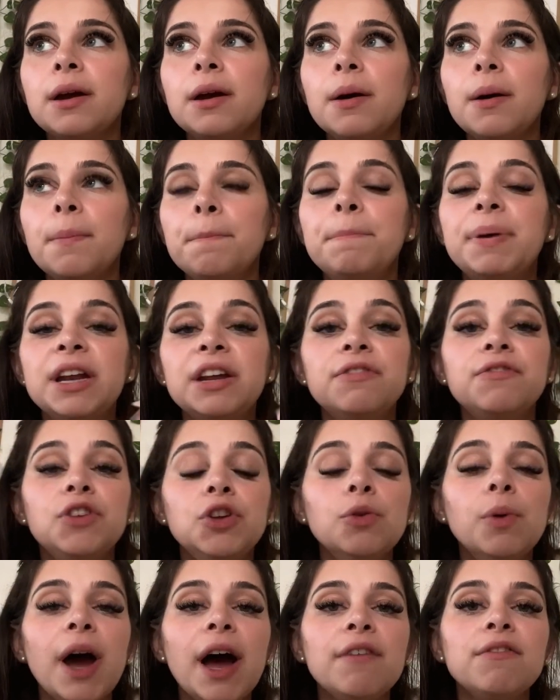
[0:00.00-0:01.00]
But if
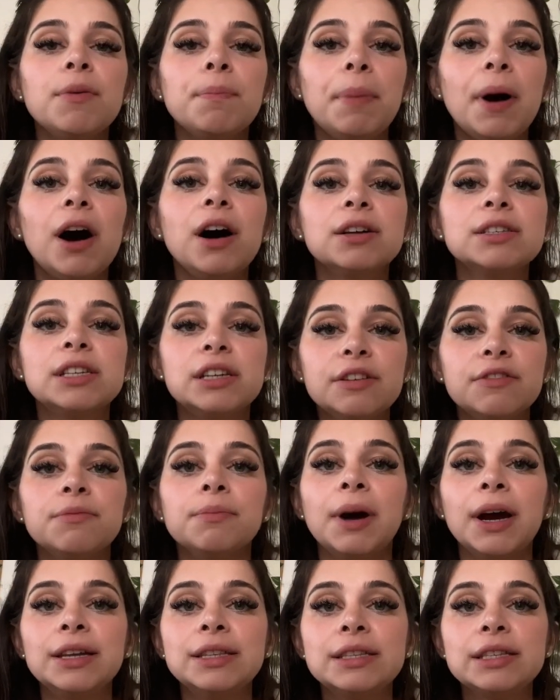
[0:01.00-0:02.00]
you have a positive
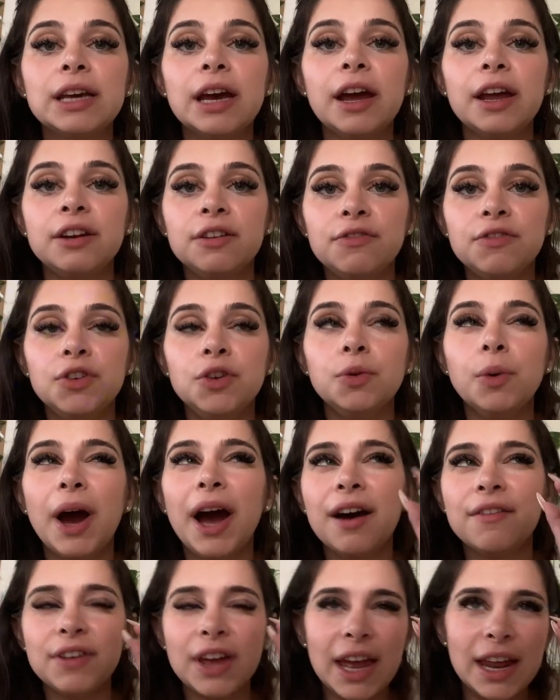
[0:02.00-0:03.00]
mindset and if you
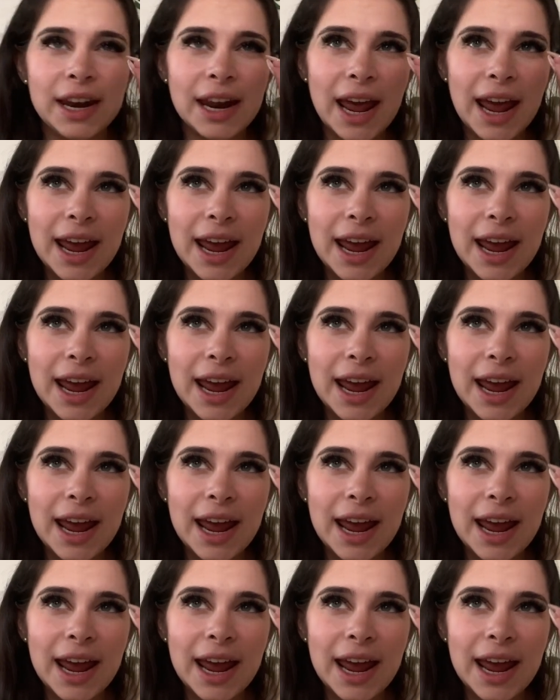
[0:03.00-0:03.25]
have an